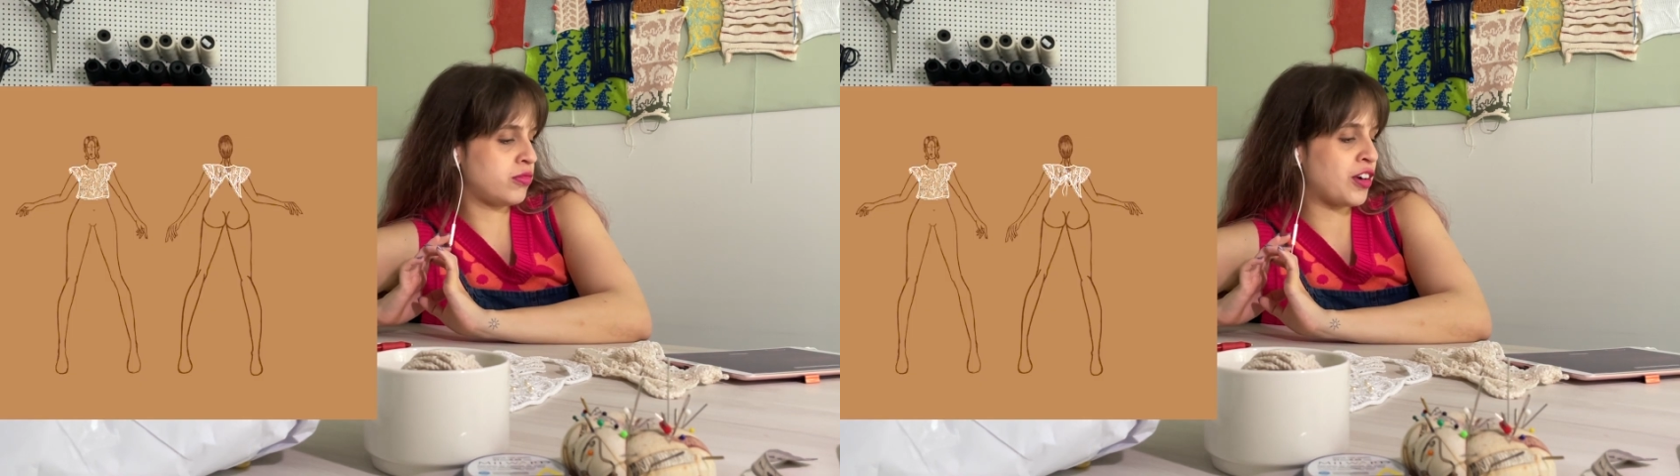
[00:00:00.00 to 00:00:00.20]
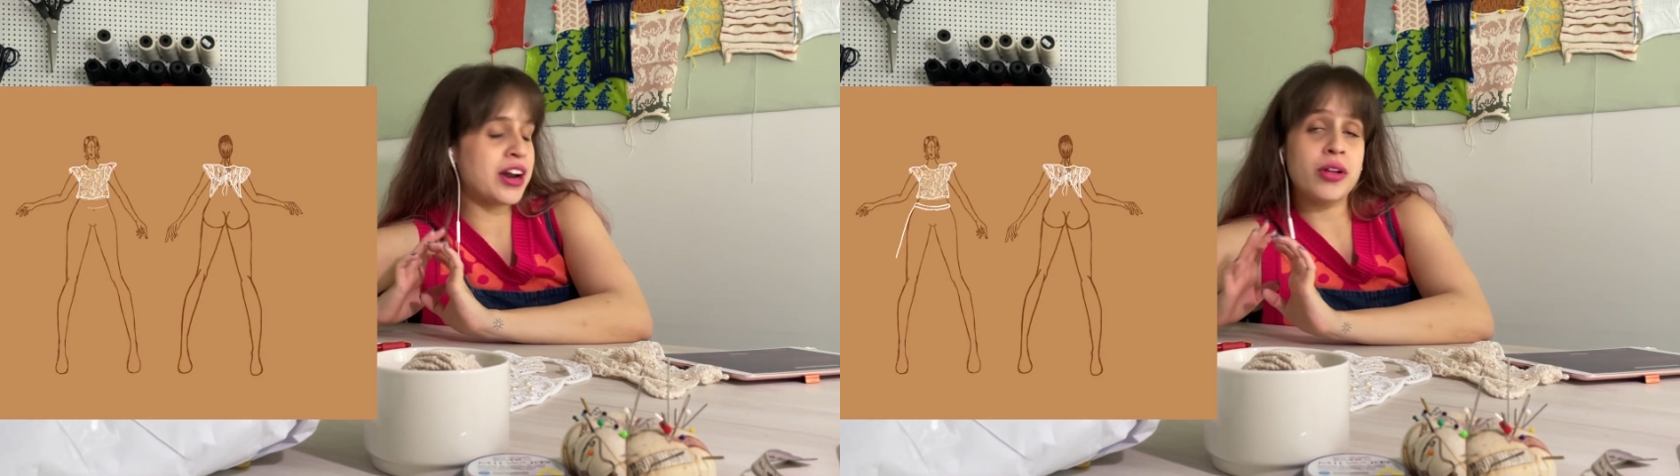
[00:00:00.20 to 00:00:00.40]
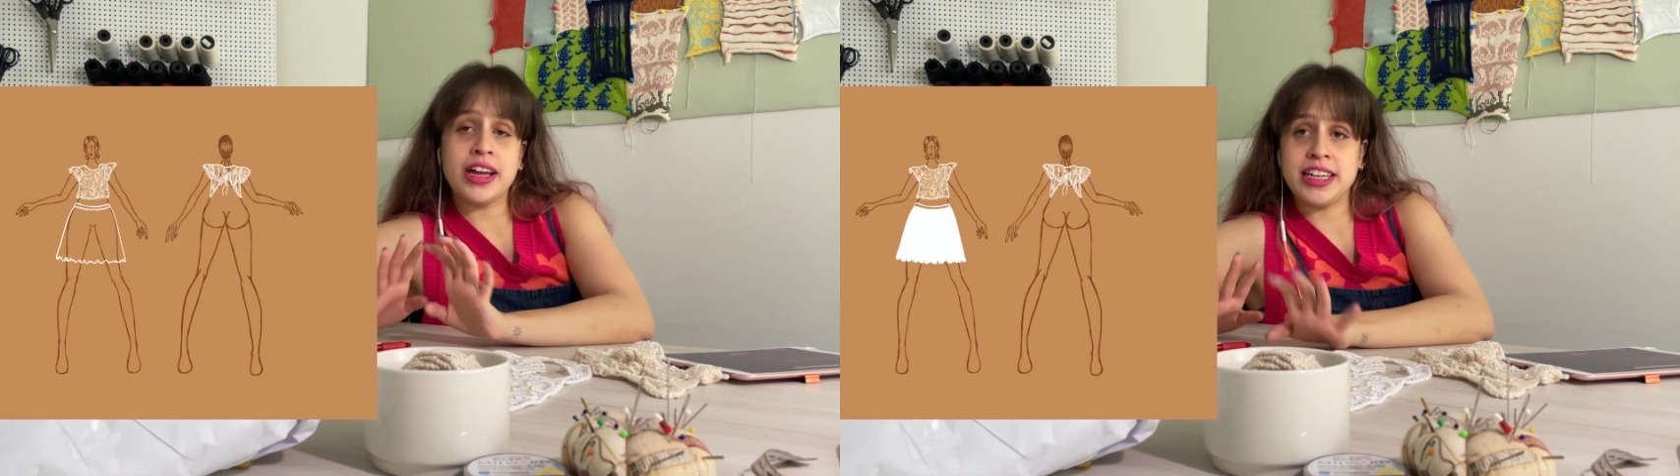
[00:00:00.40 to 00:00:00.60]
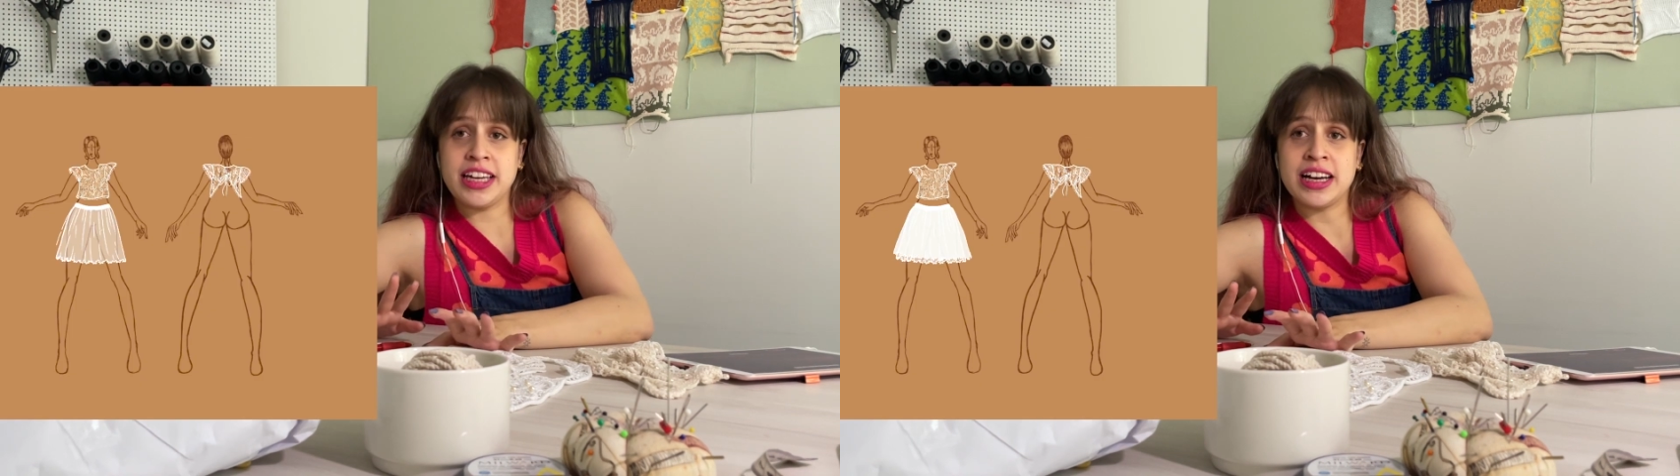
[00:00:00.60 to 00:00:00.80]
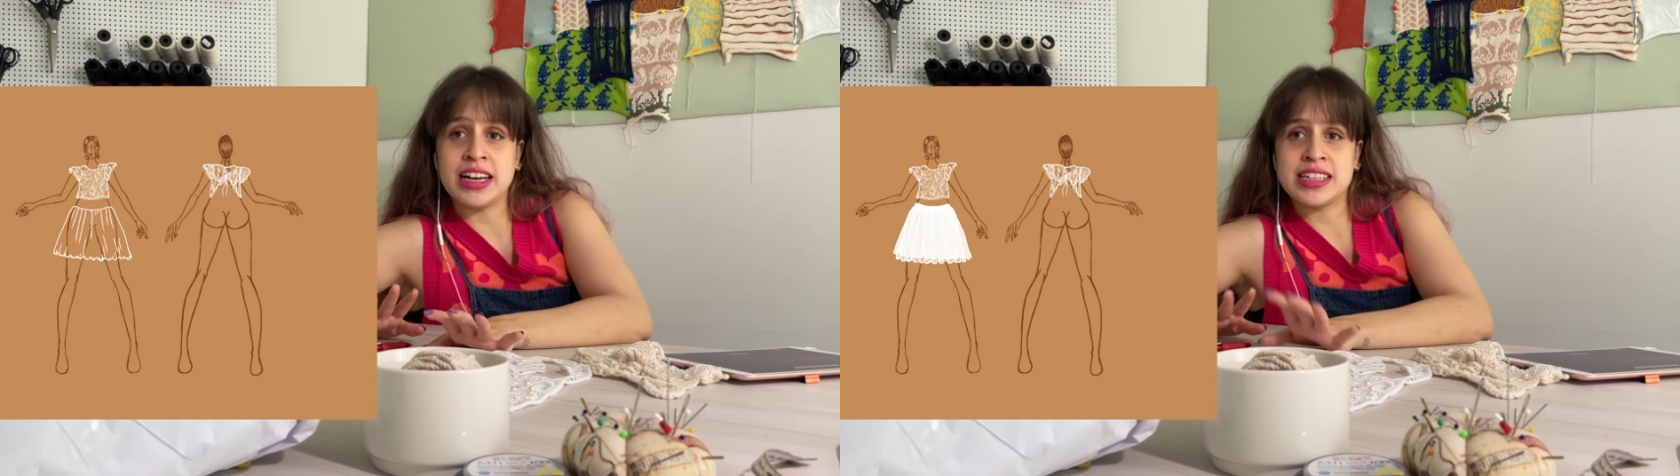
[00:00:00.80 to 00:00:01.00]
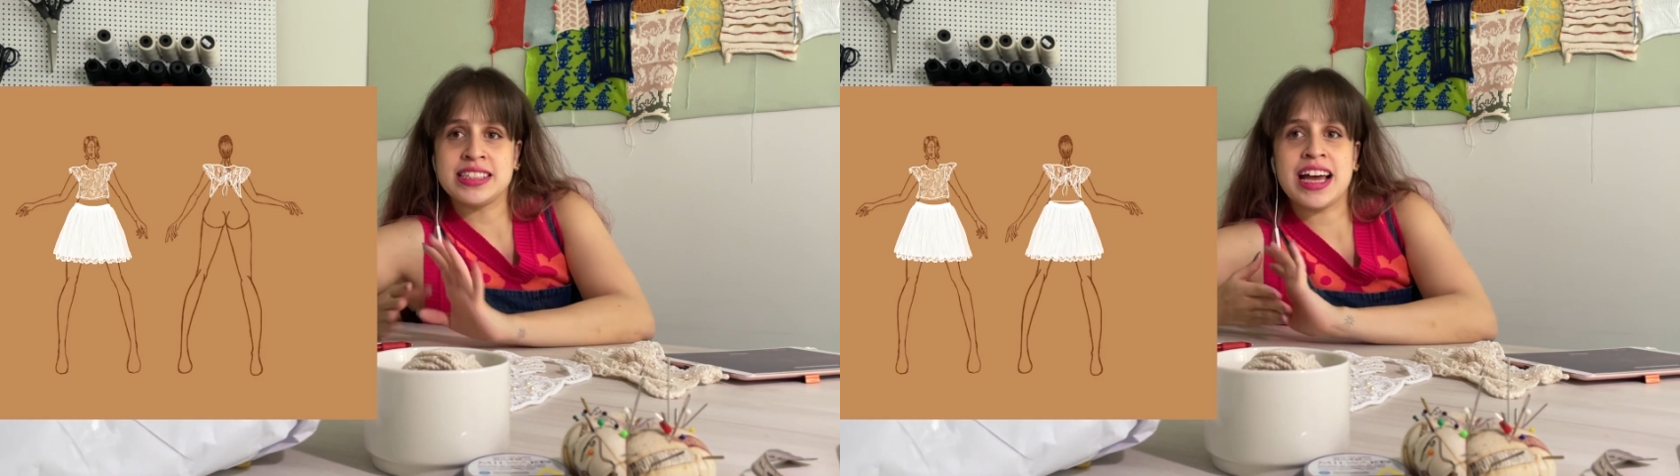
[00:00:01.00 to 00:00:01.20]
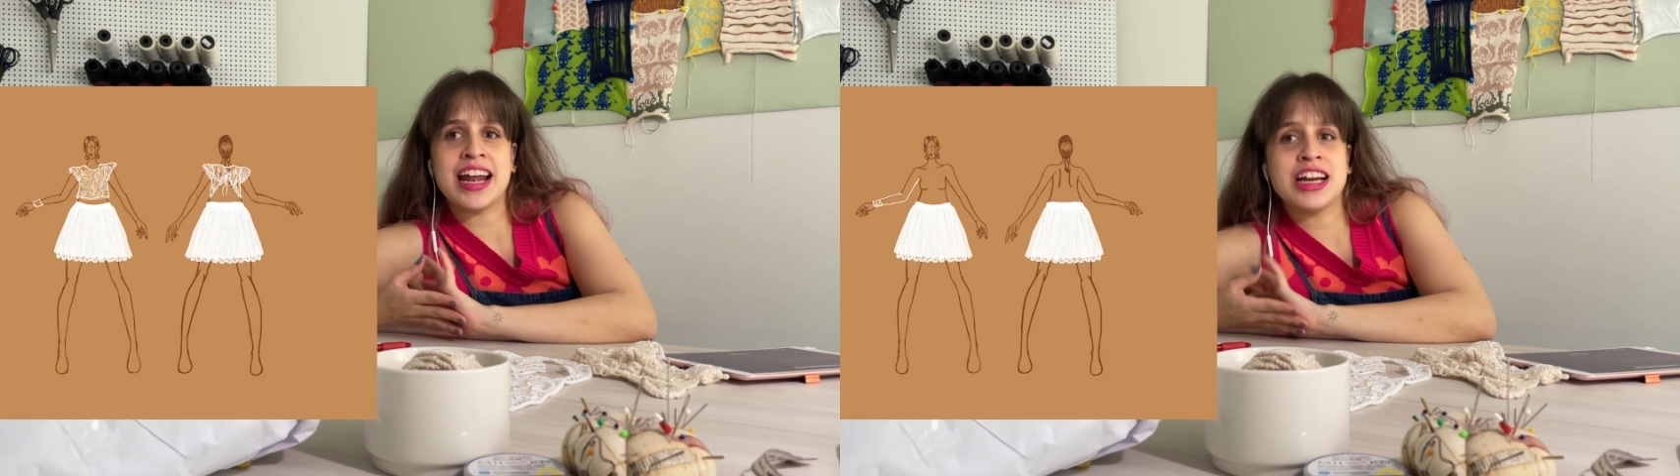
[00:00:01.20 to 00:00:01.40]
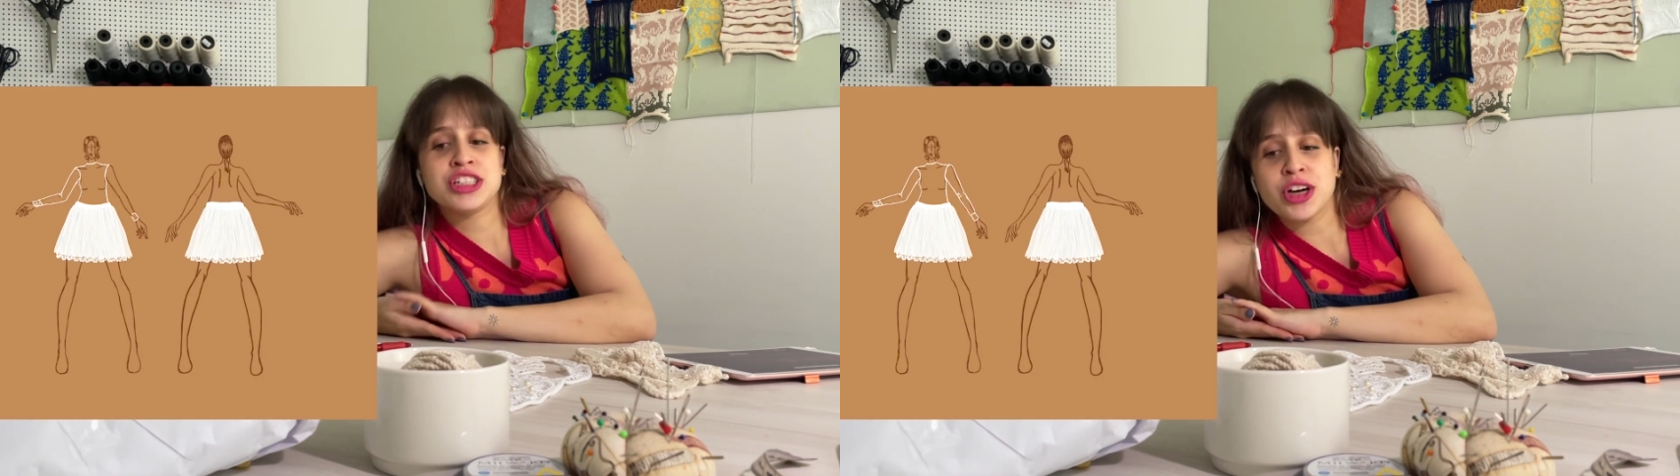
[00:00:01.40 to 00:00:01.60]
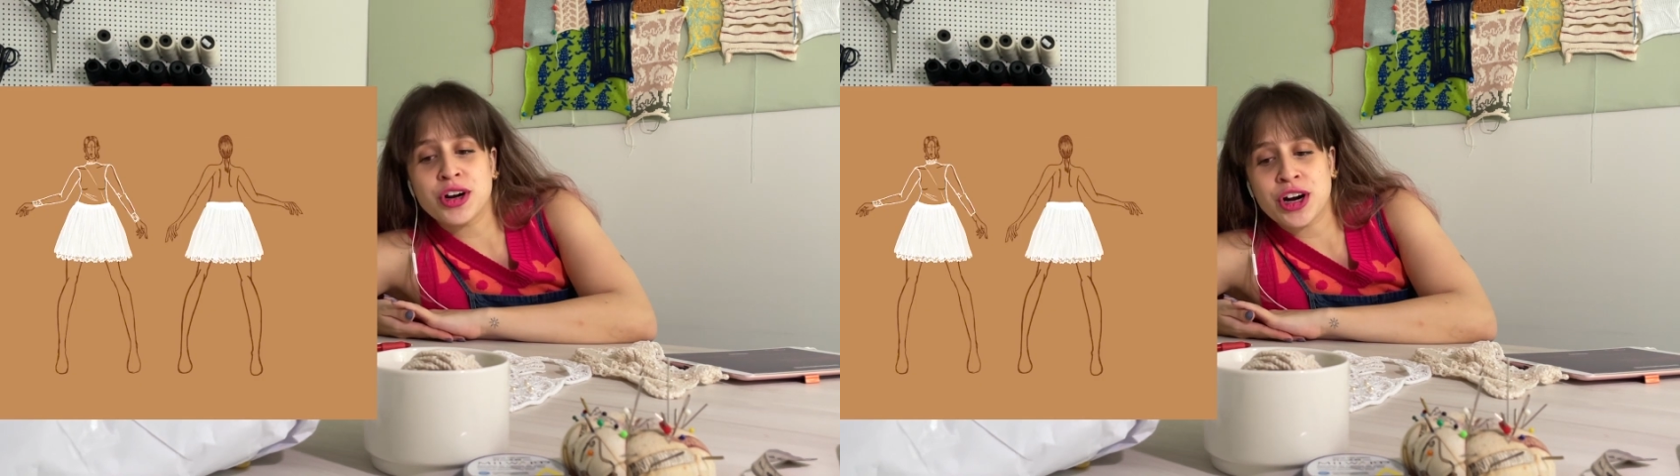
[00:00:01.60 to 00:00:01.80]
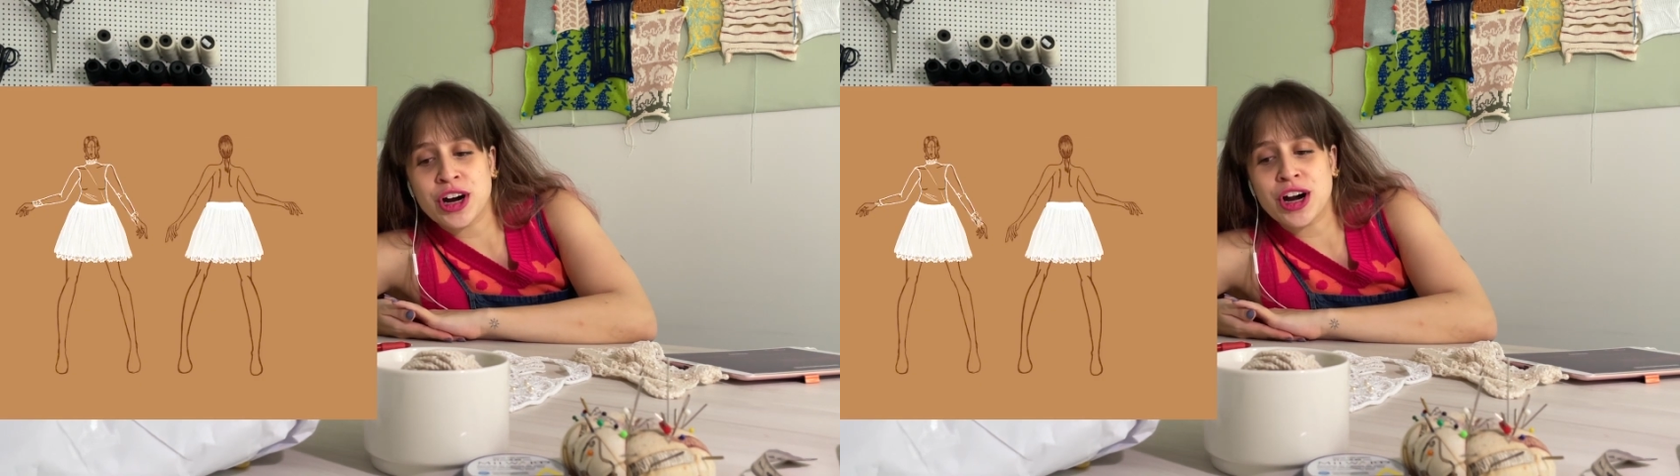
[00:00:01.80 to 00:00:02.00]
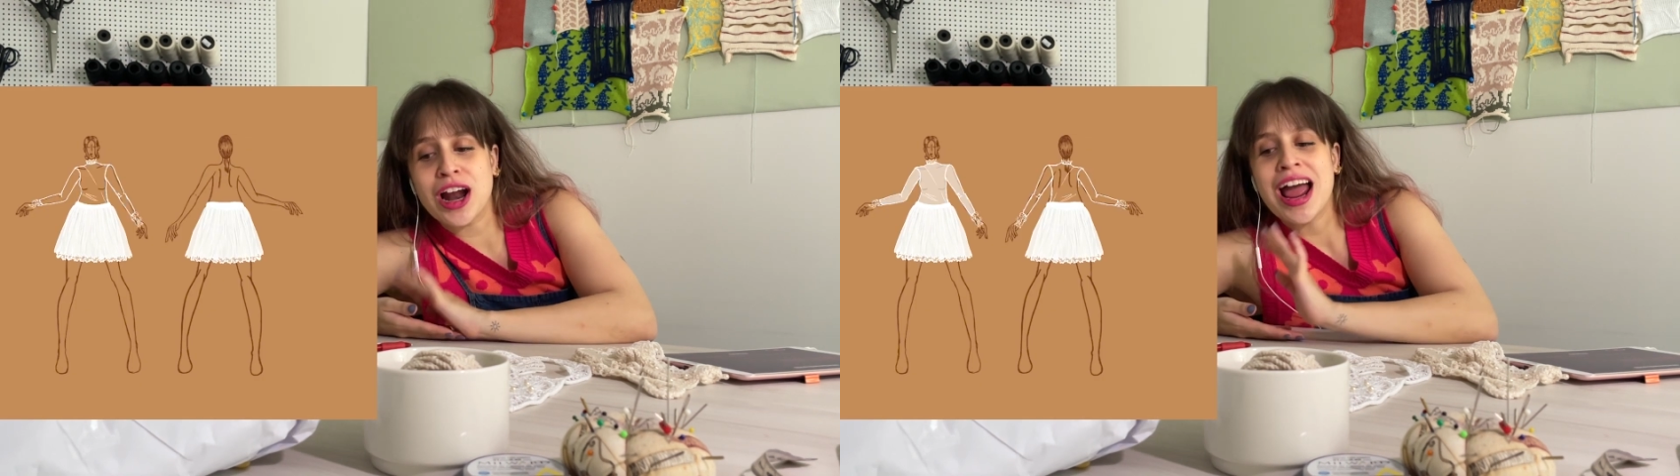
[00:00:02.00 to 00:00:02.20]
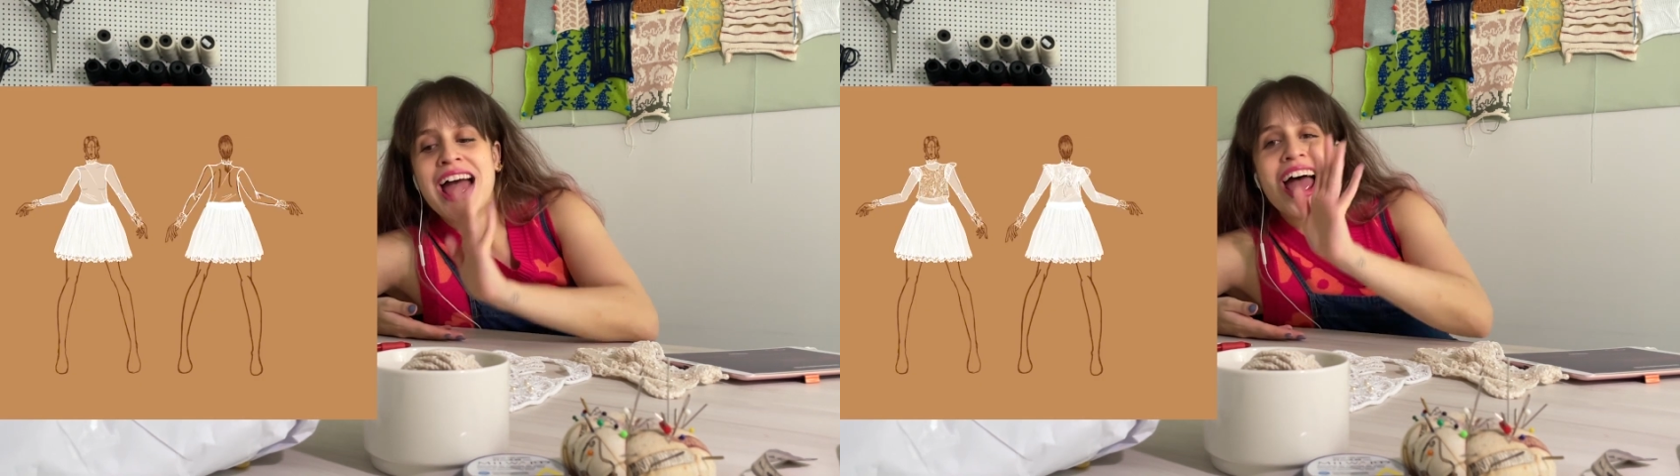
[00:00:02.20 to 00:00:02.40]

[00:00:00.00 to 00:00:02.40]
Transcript: final ideas and I showed her